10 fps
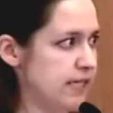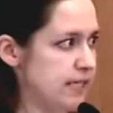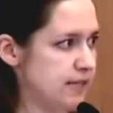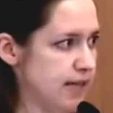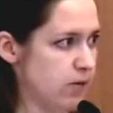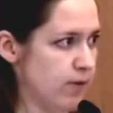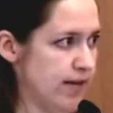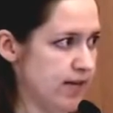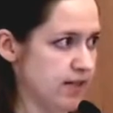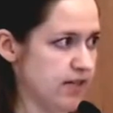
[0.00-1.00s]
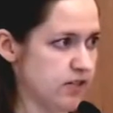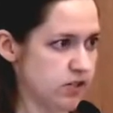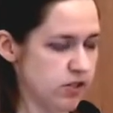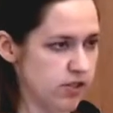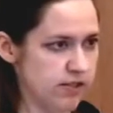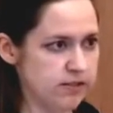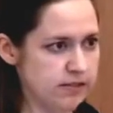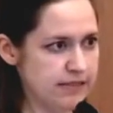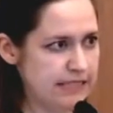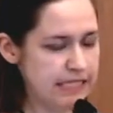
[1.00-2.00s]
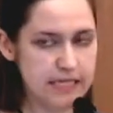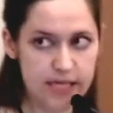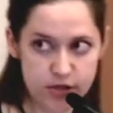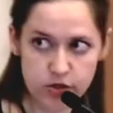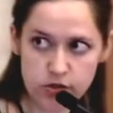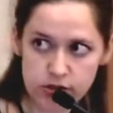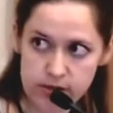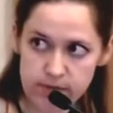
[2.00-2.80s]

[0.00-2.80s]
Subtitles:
really eat that way unless you're a teenager or